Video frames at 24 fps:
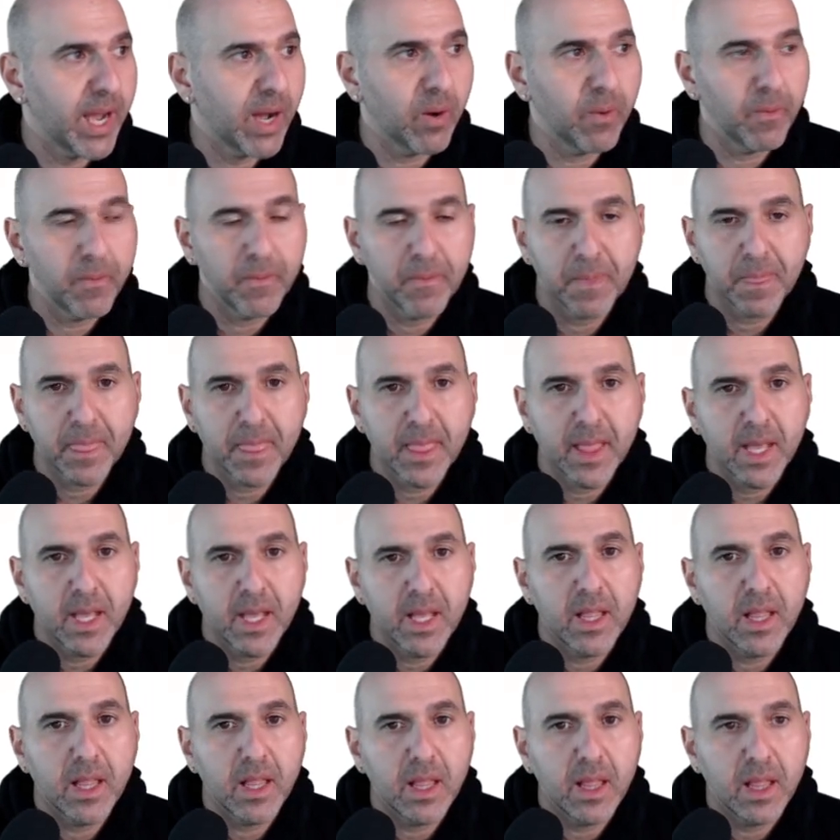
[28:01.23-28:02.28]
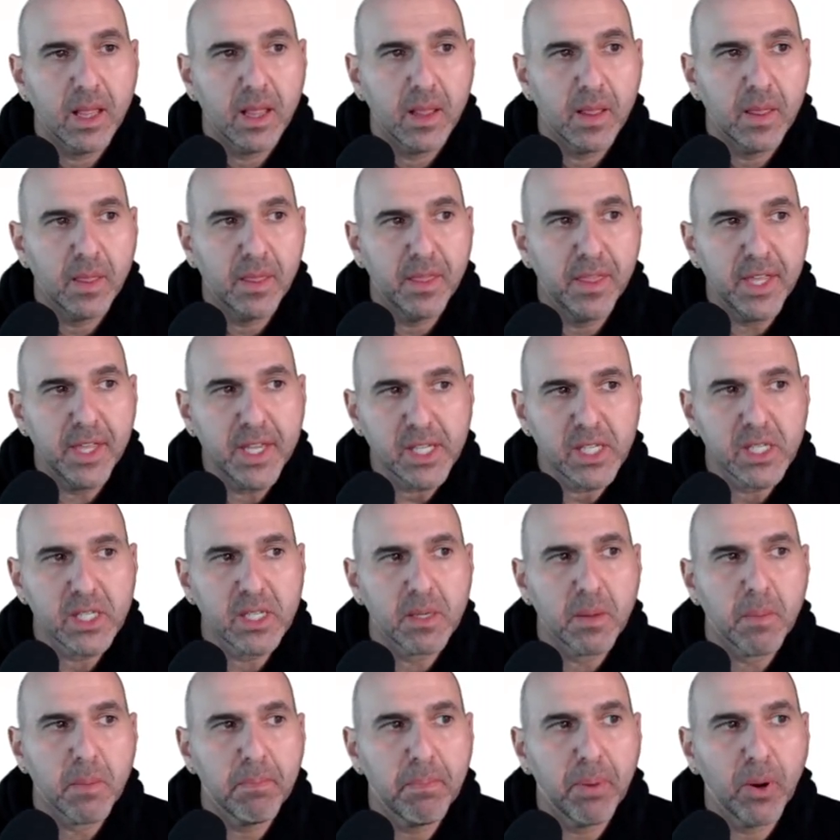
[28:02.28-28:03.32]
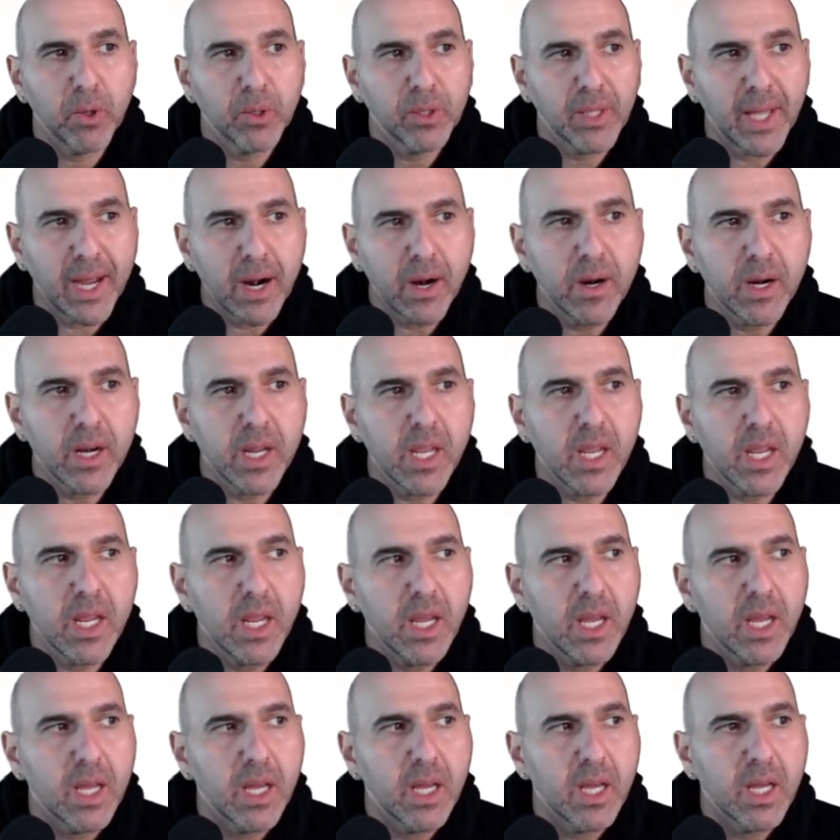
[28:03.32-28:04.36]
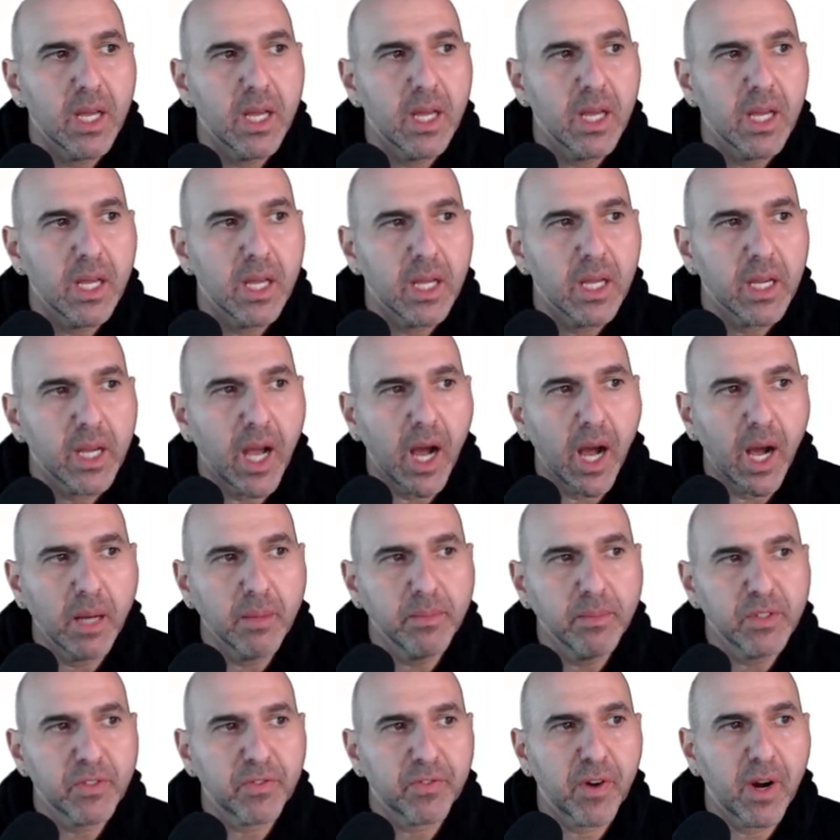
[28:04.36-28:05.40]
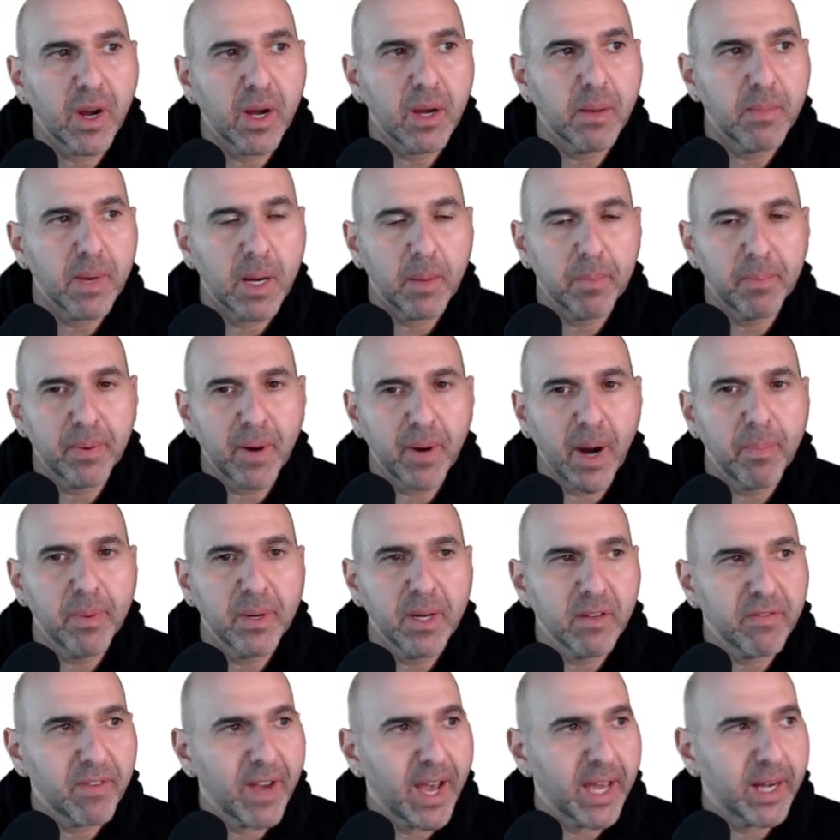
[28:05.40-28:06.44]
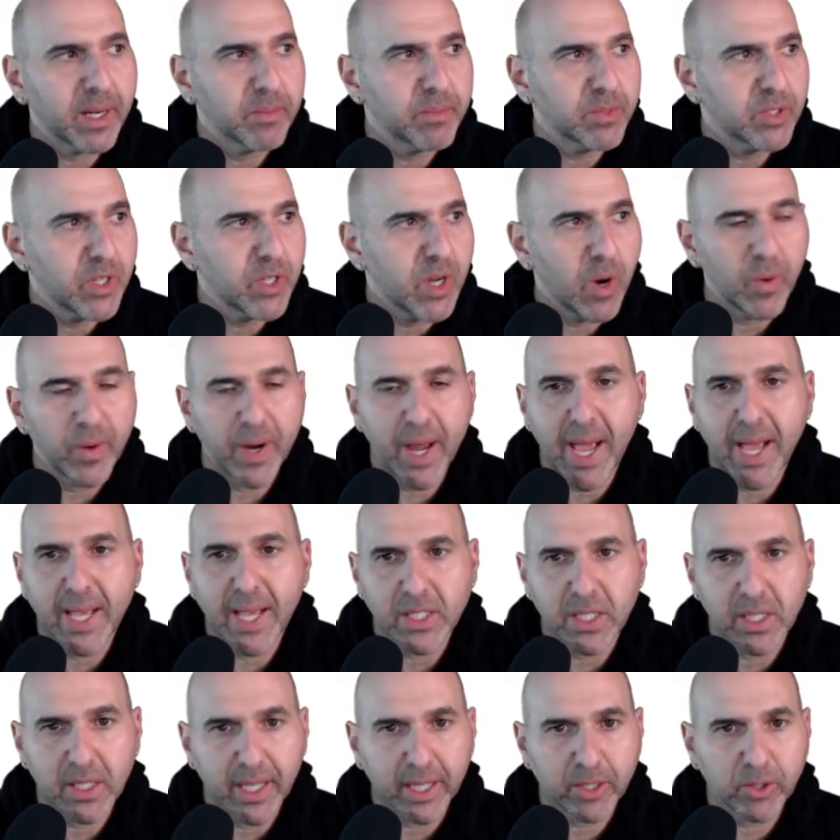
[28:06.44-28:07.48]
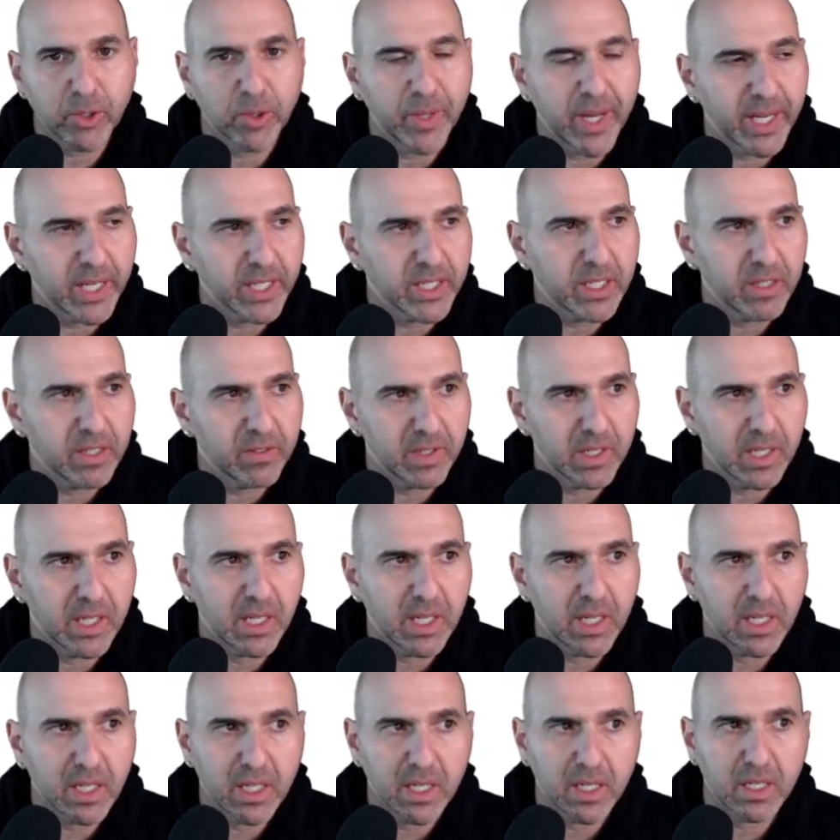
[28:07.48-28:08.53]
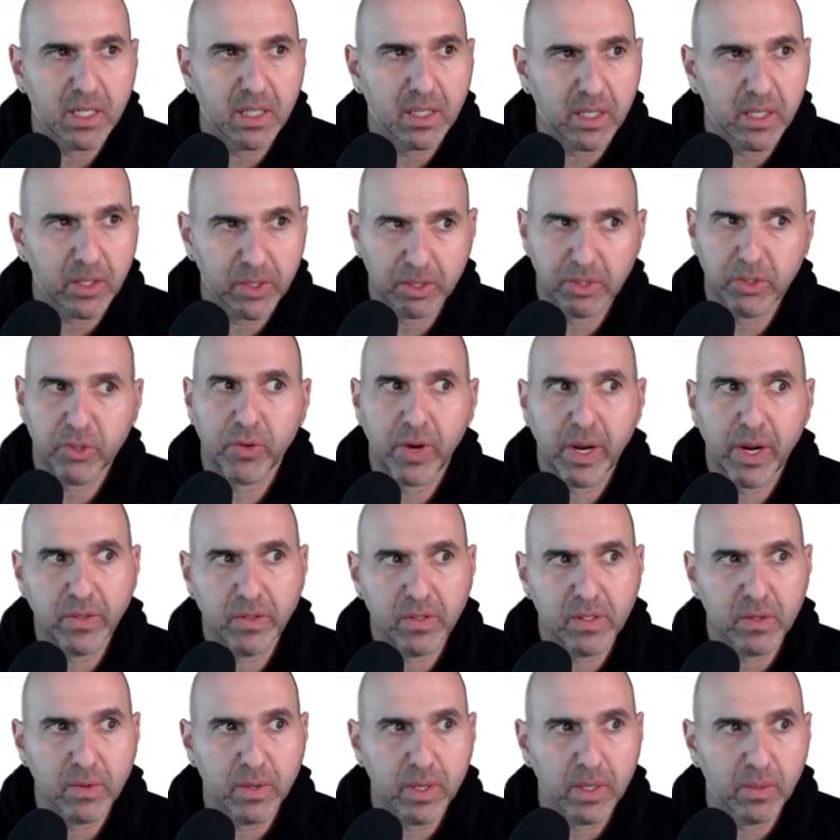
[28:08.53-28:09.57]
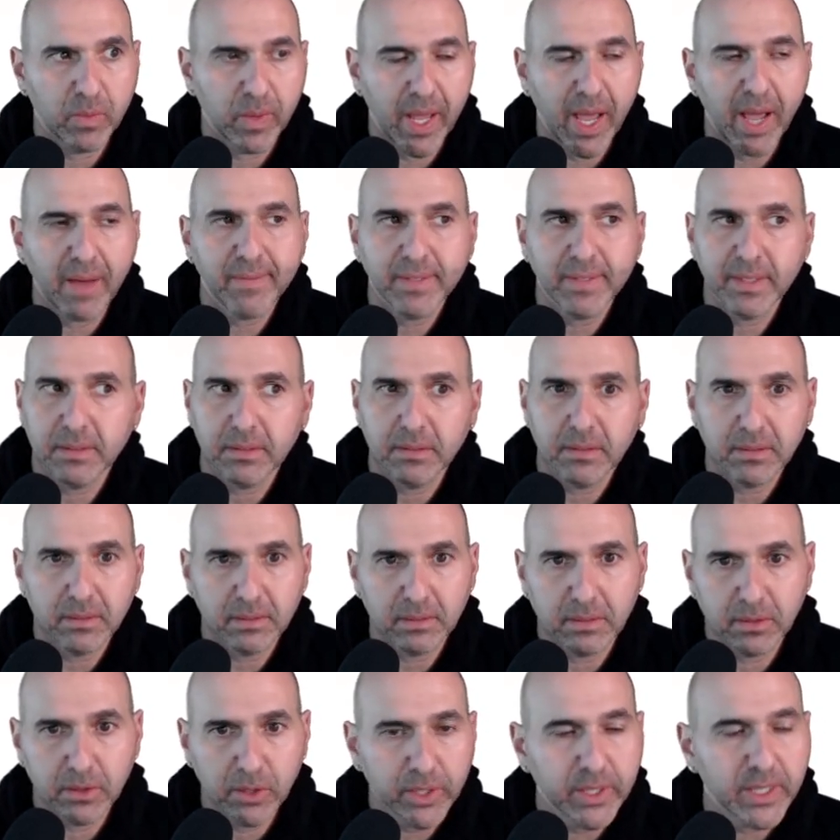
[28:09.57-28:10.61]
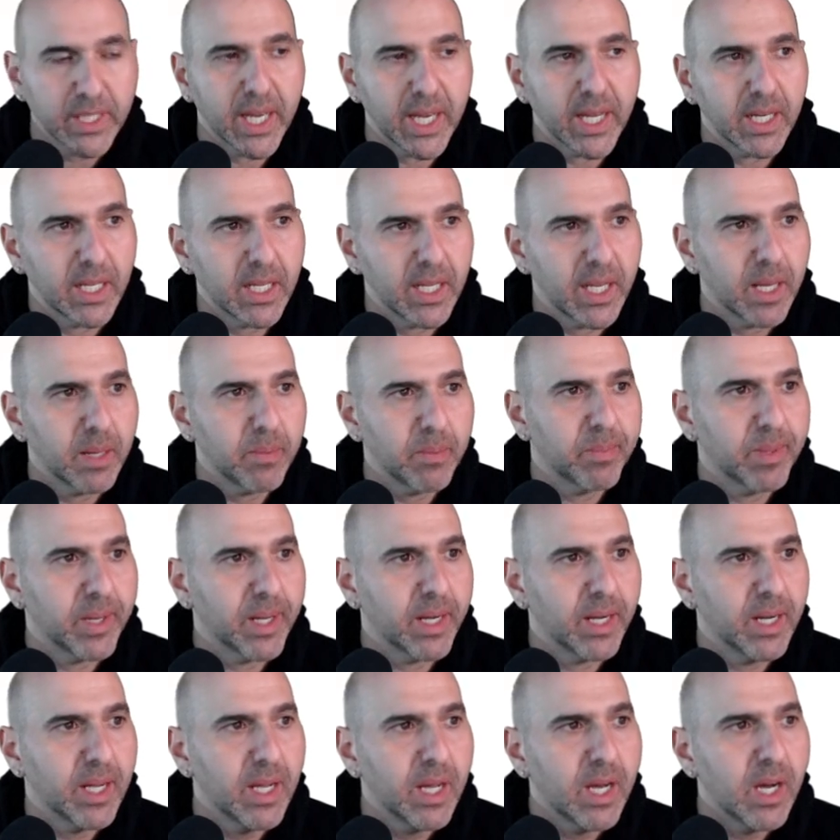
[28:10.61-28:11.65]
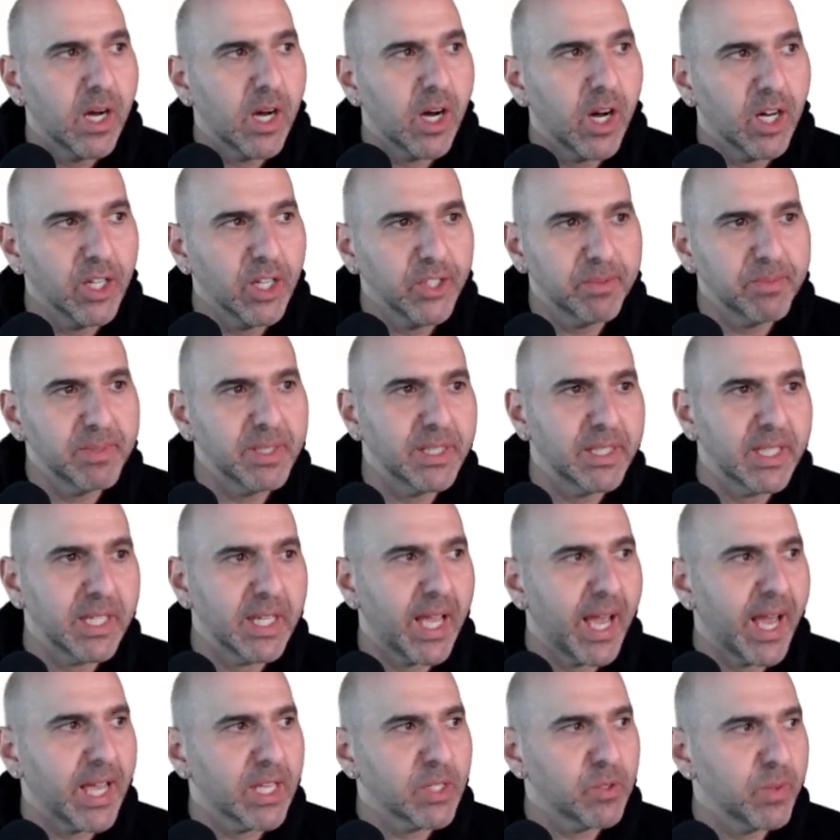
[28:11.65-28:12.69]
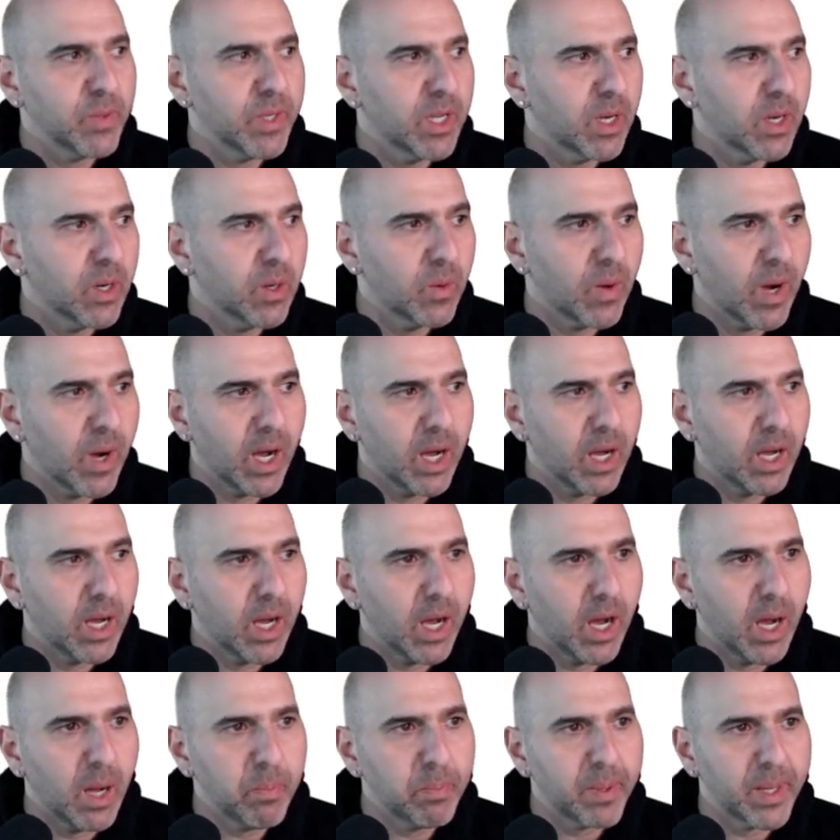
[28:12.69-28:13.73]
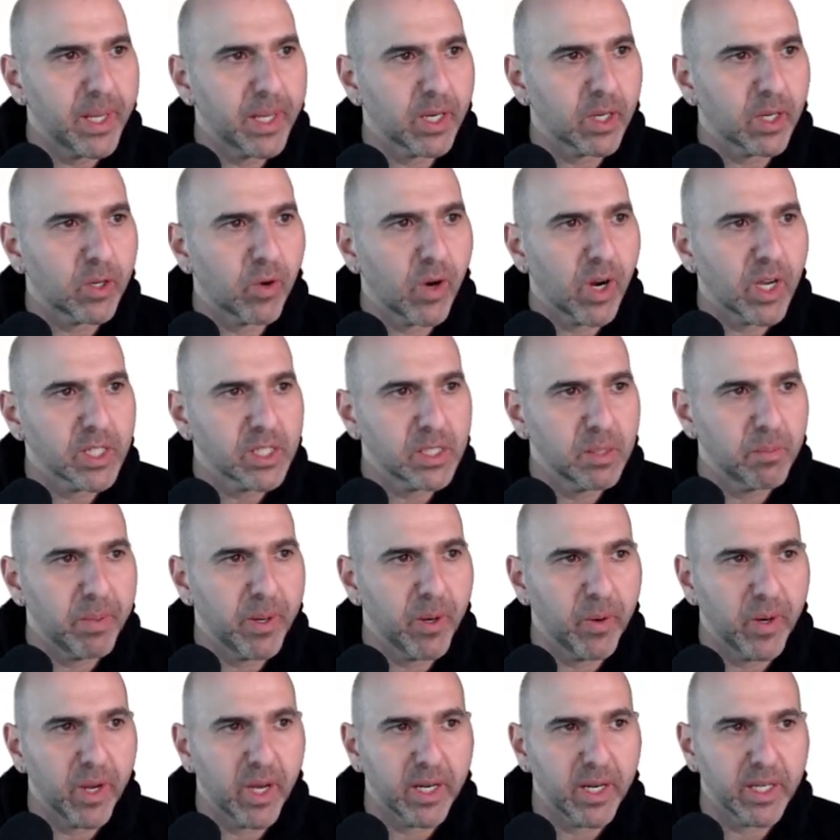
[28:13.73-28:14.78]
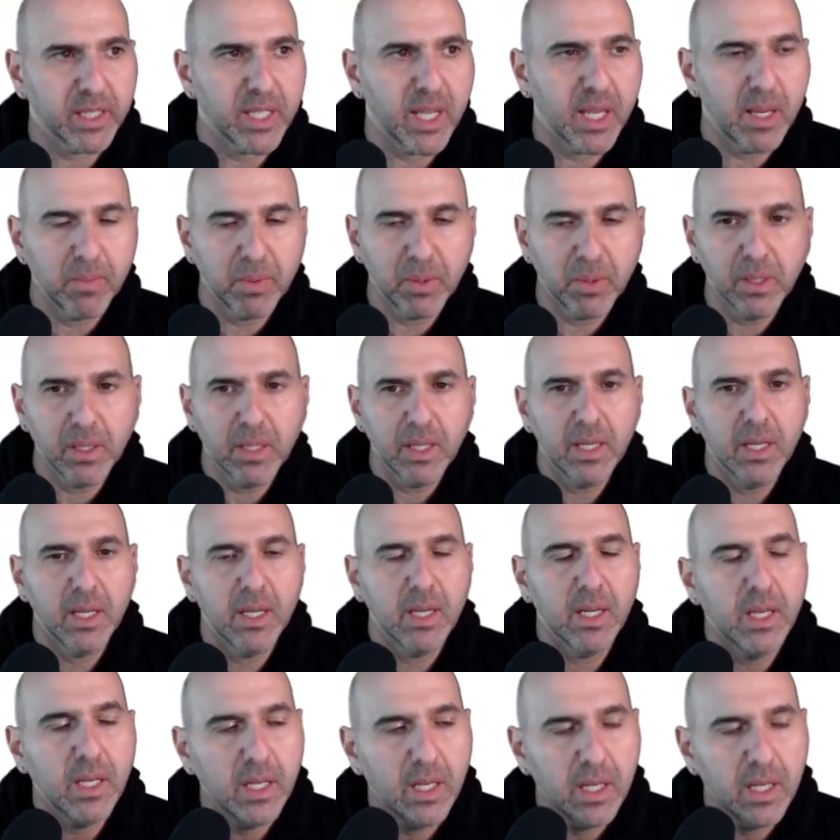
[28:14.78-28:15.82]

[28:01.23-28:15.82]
Now, this polarity comes from a property of atoms known as electronegativity. And there's a trend to it, and we haven't looked at it yet. But ultimately, as we go up and across the periodic table,